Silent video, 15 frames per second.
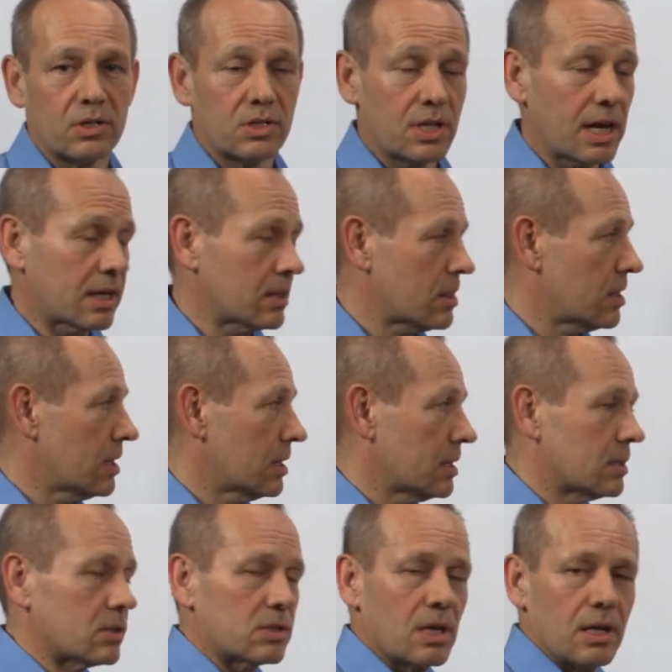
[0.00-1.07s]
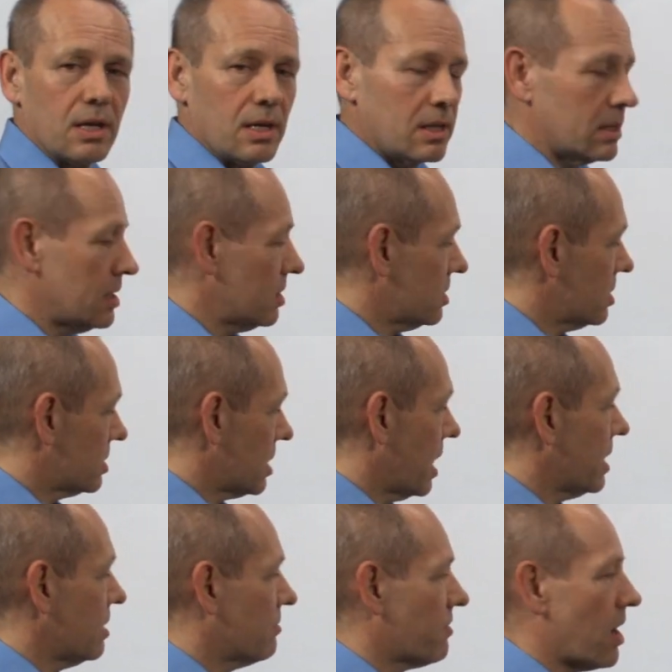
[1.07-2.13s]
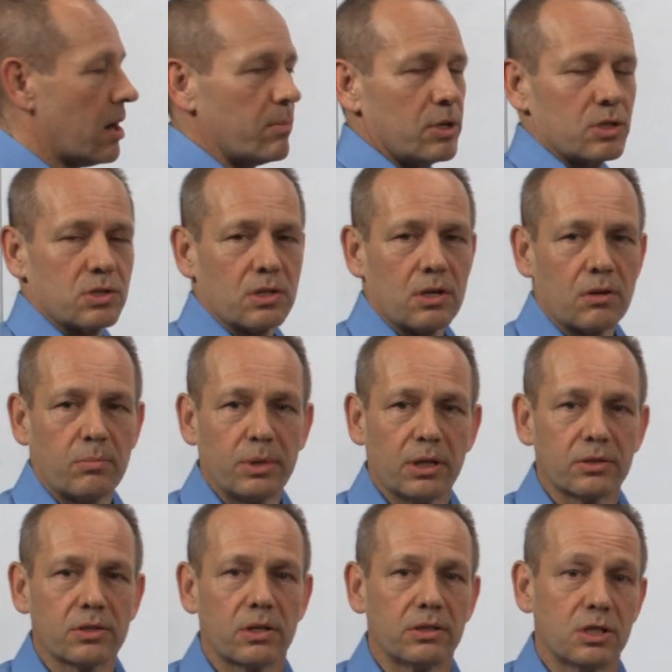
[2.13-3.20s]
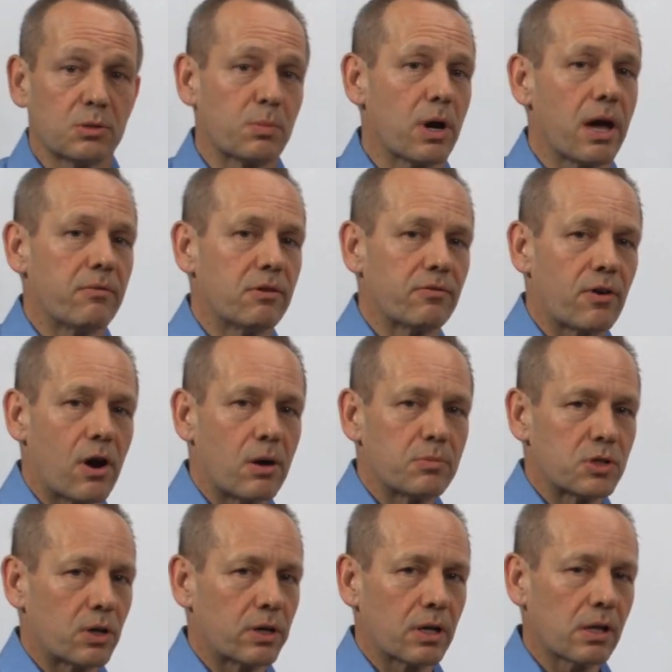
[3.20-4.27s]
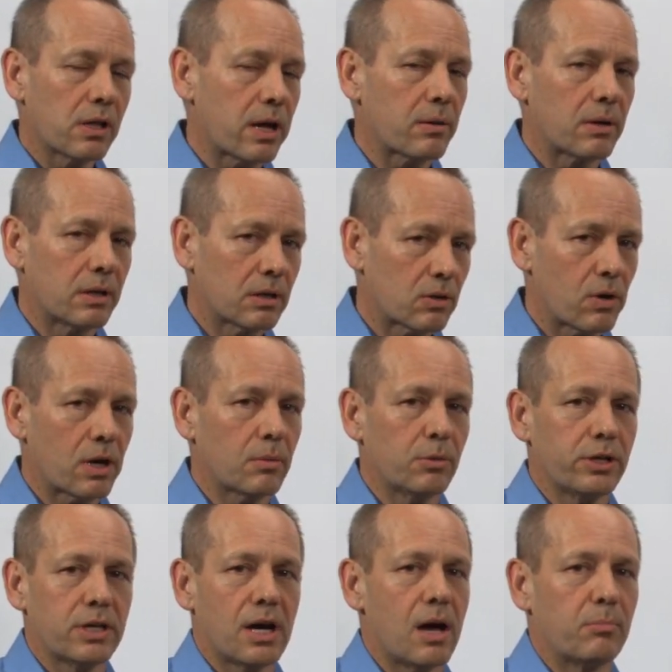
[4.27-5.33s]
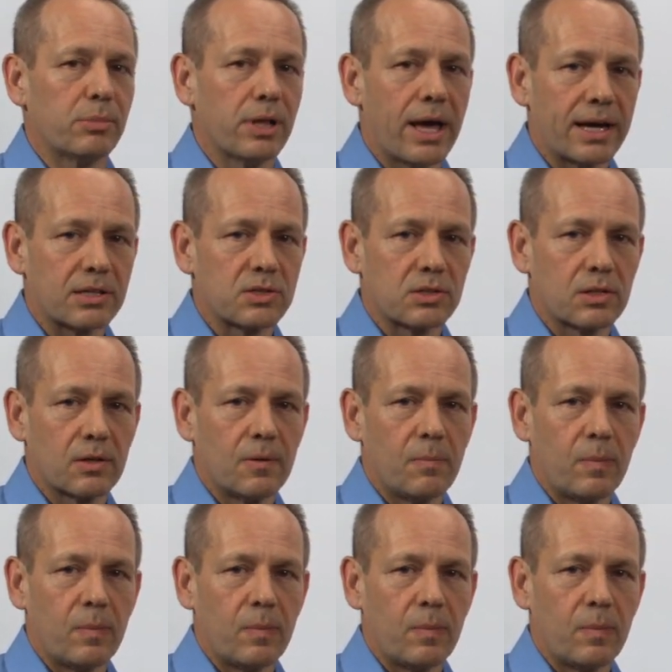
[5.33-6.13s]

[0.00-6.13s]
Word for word: The second thing is these design environments that are built on these private farms are incred- incredibly complex.